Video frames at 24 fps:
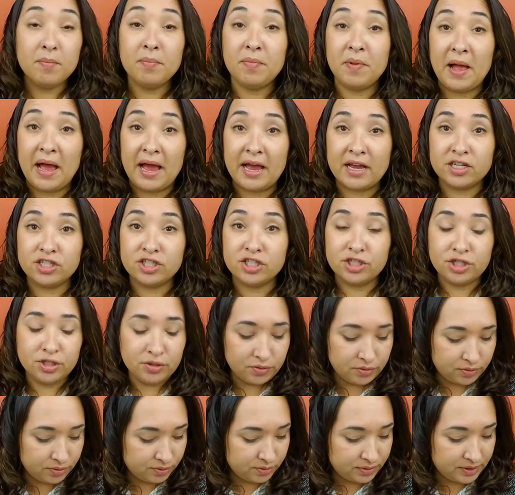black
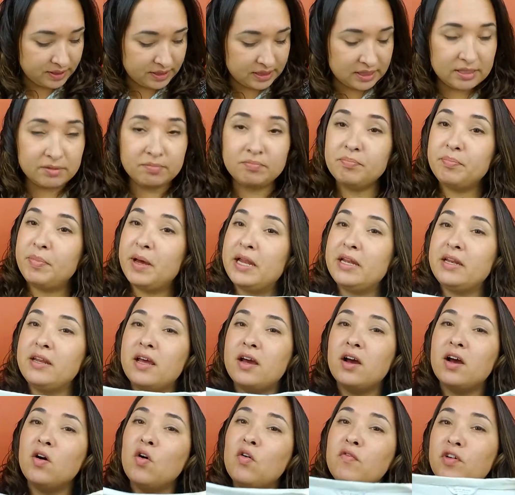shoes. But
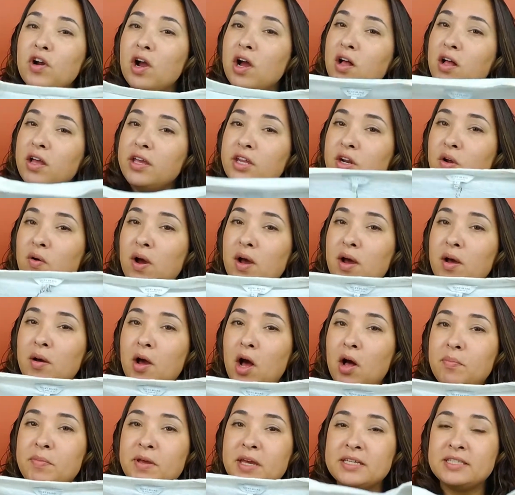overall, you know,
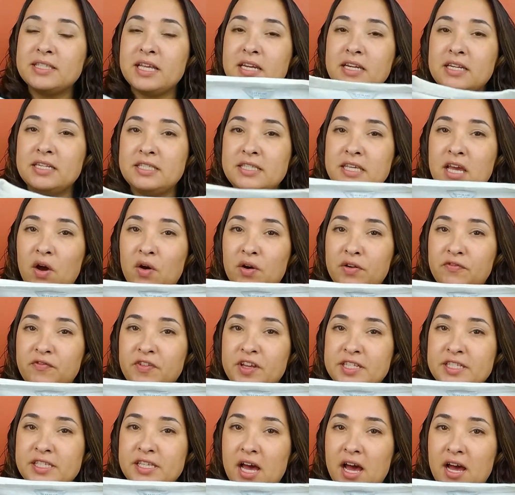I'll be excited to see how it
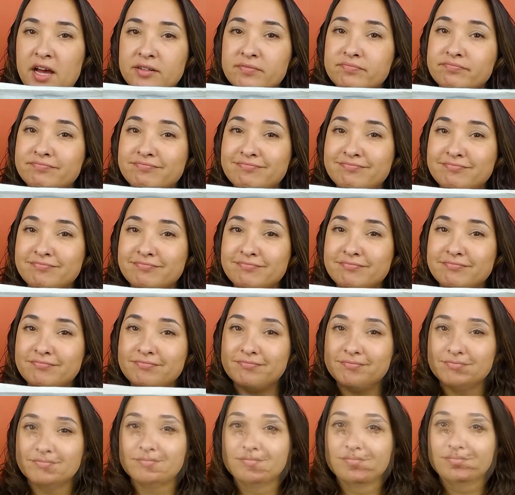fits on.
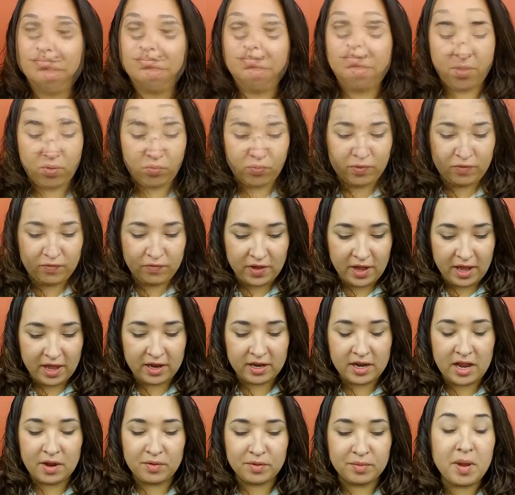Okay, then we've
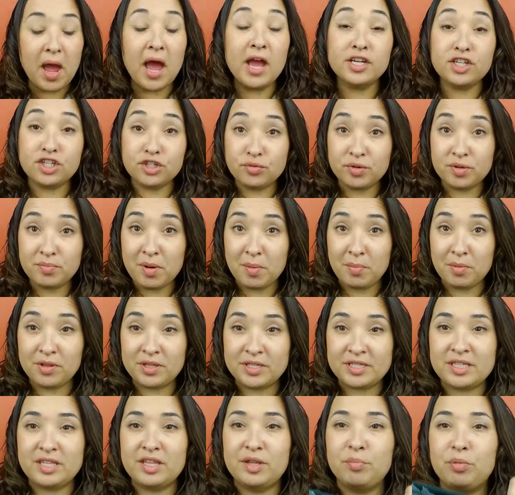got, I do remember
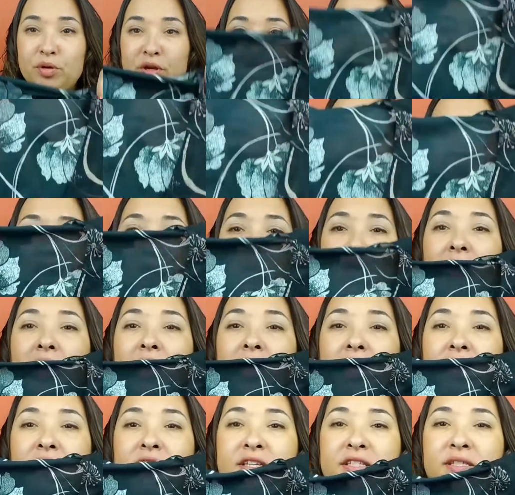this in the preview now.
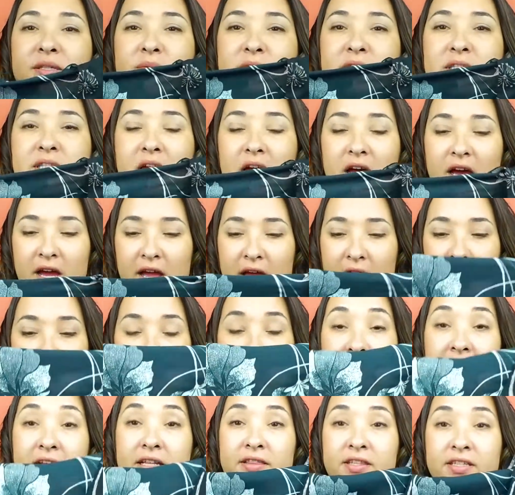This was, I
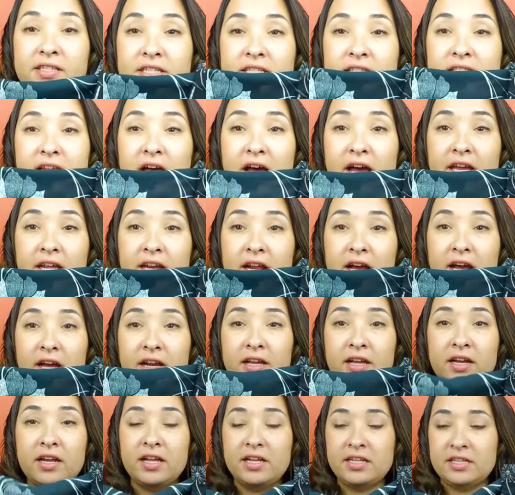like the design
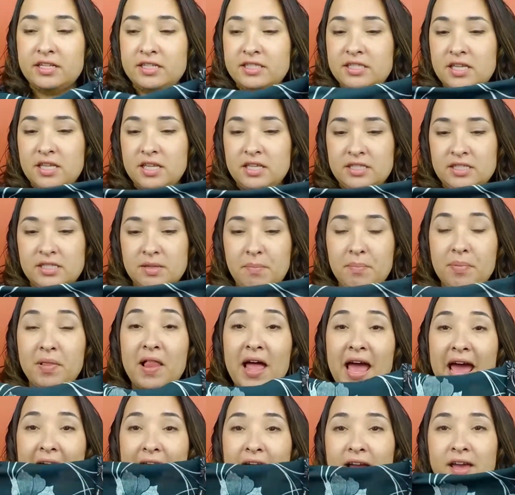on it, and it's a
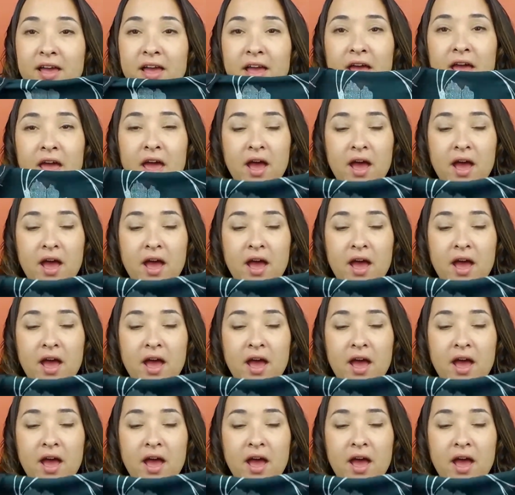black